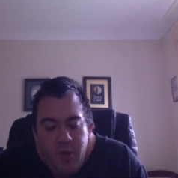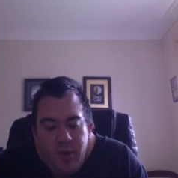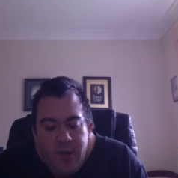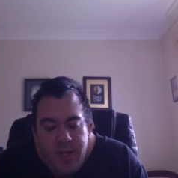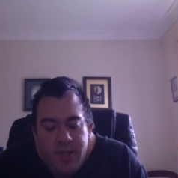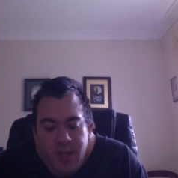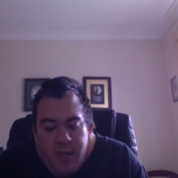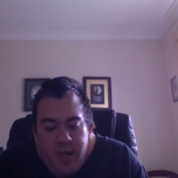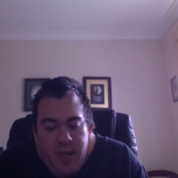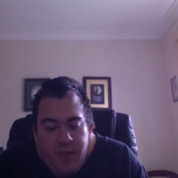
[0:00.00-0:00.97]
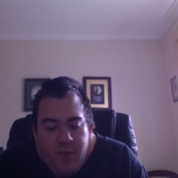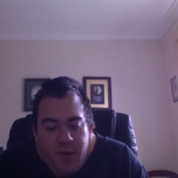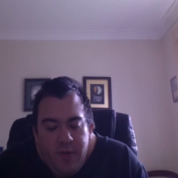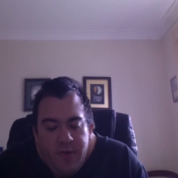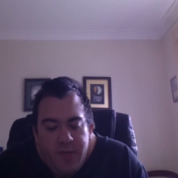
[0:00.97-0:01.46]
without telling either
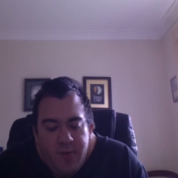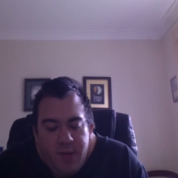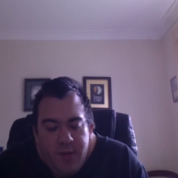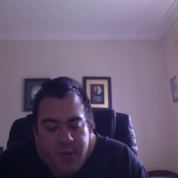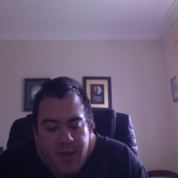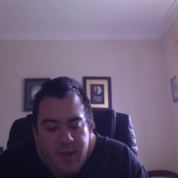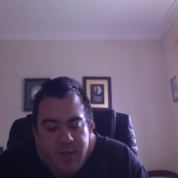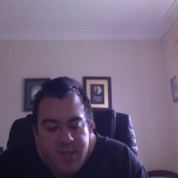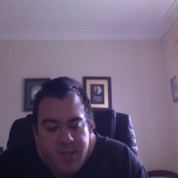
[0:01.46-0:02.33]
one of us about the other's